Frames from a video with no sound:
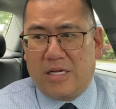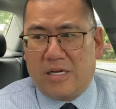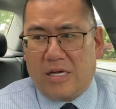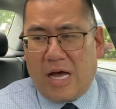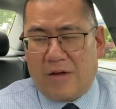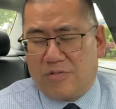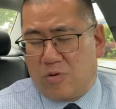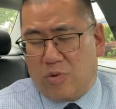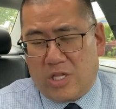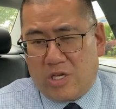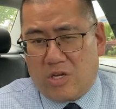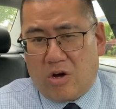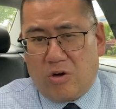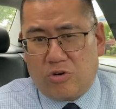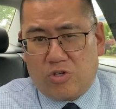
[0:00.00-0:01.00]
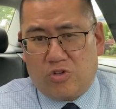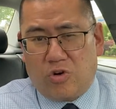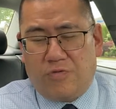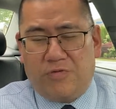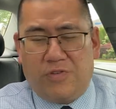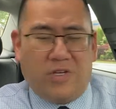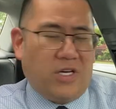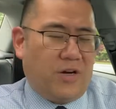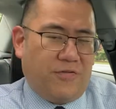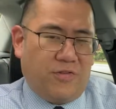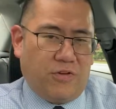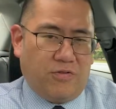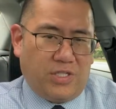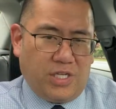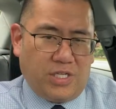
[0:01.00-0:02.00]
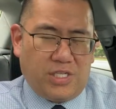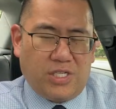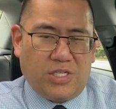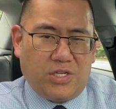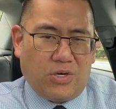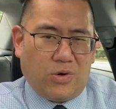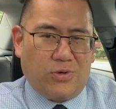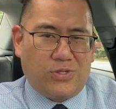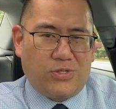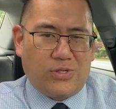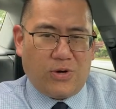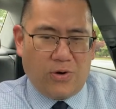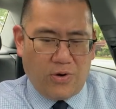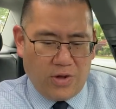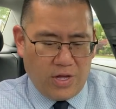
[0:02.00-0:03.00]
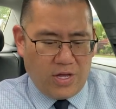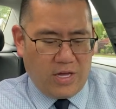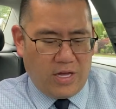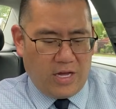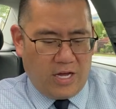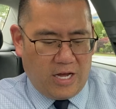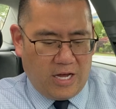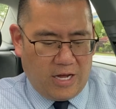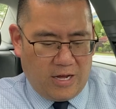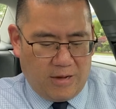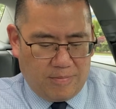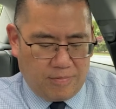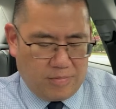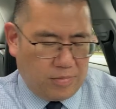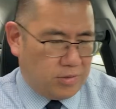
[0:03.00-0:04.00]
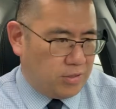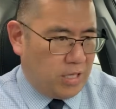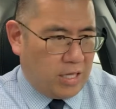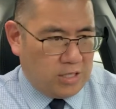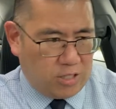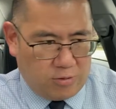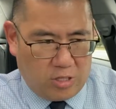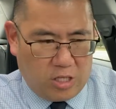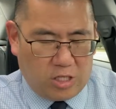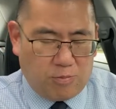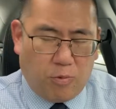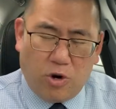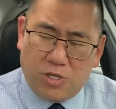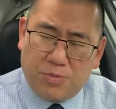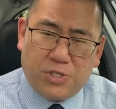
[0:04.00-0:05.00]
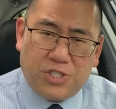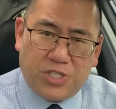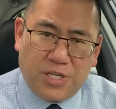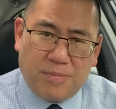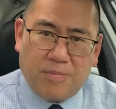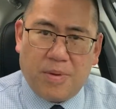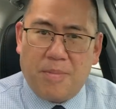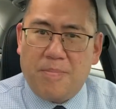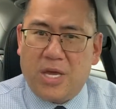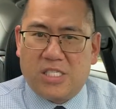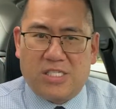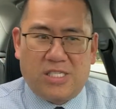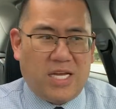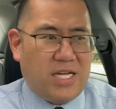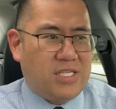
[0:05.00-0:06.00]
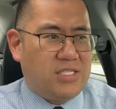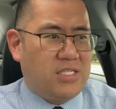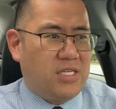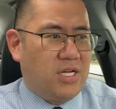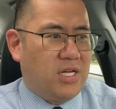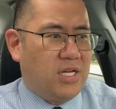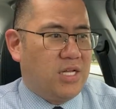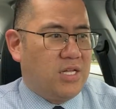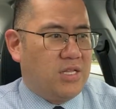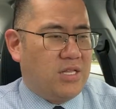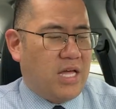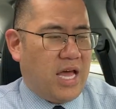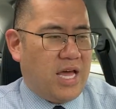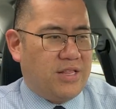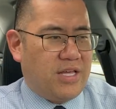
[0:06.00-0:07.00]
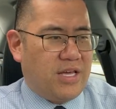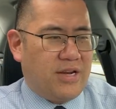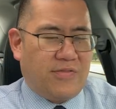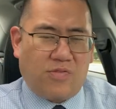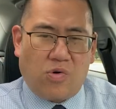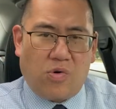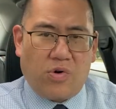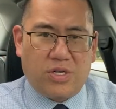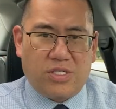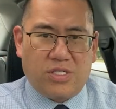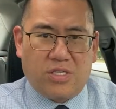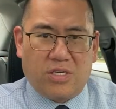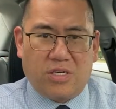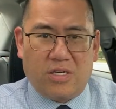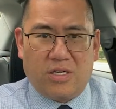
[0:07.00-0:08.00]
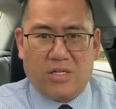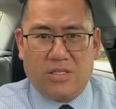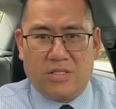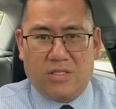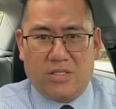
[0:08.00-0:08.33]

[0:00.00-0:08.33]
after winning the Calder Trophy a few seasons ago. So that's, the sportsmanship makes sense, and then of course the